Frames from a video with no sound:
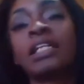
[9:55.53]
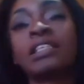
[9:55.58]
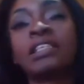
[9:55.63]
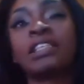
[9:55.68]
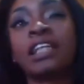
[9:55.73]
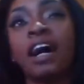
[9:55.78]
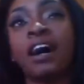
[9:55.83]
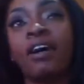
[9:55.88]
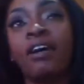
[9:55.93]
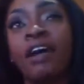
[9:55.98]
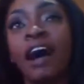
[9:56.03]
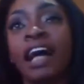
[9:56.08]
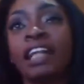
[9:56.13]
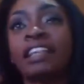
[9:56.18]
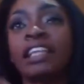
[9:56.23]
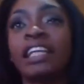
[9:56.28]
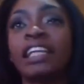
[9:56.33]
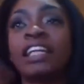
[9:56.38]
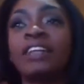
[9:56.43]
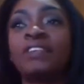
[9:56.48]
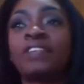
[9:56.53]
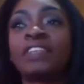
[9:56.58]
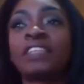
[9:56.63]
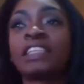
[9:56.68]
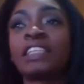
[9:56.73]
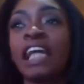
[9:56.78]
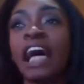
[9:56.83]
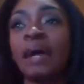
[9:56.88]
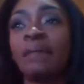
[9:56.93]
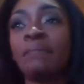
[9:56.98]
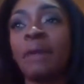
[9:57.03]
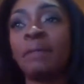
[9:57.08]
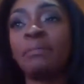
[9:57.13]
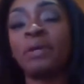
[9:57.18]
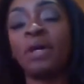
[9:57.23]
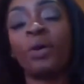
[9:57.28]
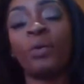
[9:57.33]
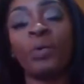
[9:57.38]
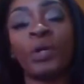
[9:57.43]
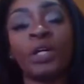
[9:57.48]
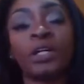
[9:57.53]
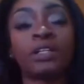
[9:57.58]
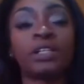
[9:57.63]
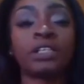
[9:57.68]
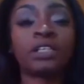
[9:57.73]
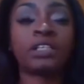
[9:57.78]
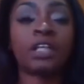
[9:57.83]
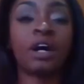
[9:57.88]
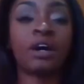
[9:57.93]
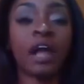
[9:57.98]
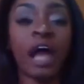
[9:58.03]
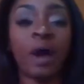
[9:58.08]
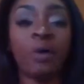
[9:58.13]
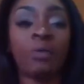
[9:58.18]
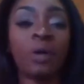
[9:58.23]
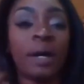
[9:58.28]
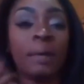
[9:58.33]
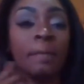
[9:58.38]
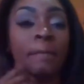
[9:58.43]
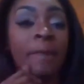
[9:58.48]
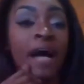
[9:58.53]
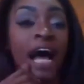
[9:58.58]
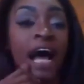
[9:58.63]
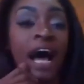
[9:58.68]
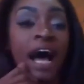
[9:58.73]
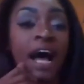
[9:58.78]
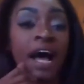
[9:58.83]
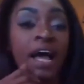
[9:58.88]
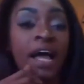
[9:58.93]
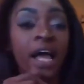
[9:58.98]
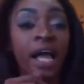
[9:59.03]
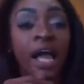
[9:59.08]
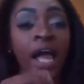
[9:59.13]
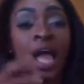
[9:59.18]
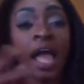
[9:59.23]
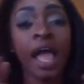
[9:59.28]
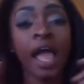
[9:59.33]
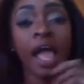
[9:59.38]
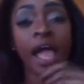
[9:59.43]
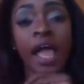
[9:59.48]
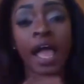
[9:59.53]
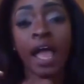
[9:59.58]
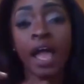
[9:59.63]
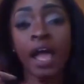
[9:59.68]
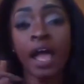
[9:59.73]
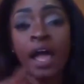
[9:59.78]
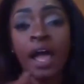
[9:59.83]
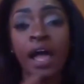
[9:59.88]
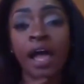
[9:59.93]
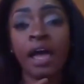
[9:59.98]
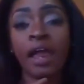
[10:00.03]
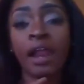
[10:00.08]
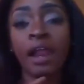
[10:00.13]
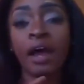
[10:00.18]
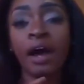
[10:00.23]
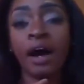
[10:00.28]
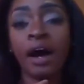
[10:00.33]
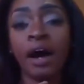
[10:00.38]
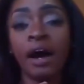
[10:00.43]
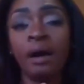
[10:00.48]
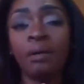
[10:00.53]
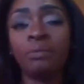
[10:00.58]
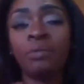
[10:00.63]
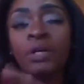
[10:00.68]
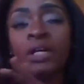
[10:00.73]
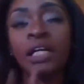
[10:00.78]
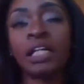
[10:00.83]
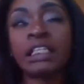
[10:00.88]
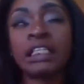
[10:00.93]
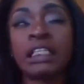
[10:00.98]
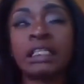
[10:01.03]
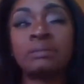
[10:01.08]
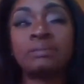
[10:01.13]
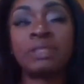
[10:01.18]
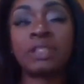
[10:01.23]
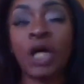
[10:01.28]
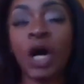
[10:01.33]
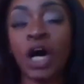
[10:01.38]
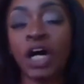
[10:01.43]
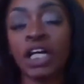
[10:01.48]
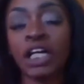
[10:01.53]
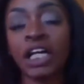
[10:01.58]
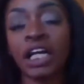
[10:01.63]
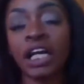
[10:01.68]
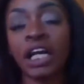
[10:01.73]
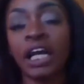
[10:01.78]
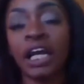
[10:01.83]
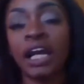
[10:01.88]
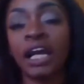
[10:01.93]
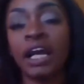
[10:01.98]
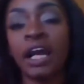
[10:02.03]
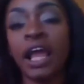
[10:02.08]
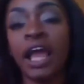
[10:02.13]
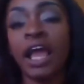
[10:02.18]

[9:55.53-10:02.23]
So I think it was like maybe a week or so that went by, and we ended up talking